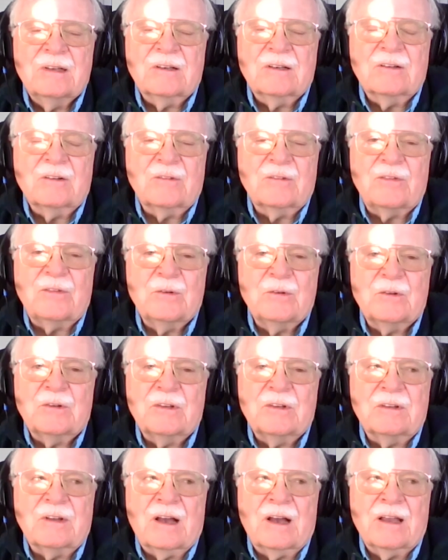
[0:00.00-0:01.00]

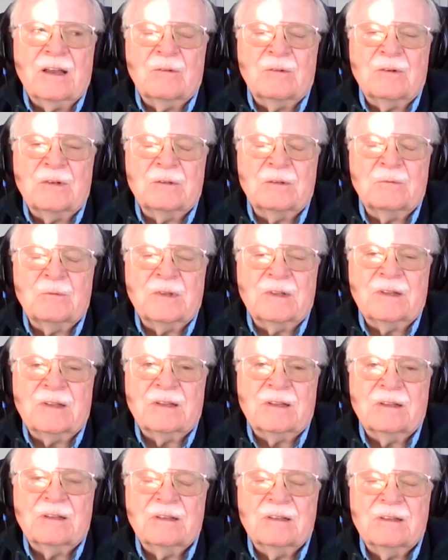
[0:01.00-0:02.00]
confuses Iowa with
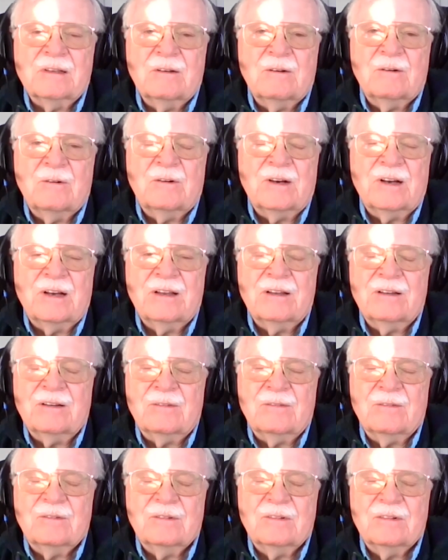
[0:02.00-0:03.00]

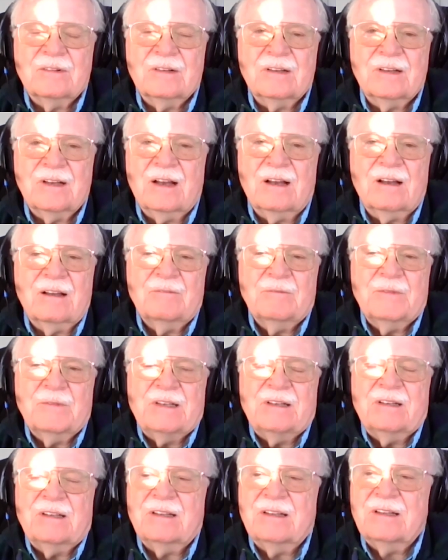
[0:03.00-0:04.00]
Ohio. I
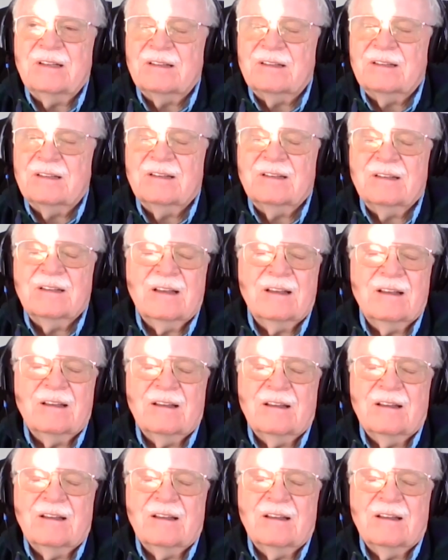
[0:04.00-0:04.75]
mean, it's